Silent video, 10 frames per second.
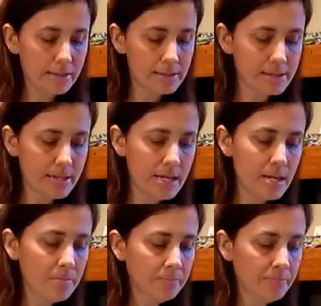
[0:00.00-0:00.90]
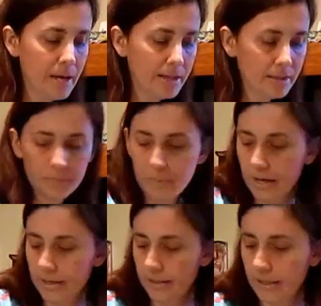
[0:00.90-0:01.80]
the seam, at the
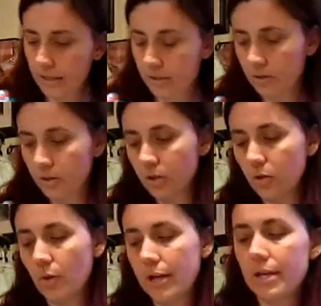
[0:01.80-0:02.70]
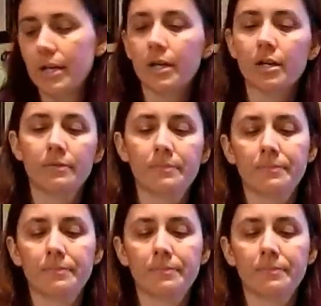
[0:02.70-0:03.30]
binding right here,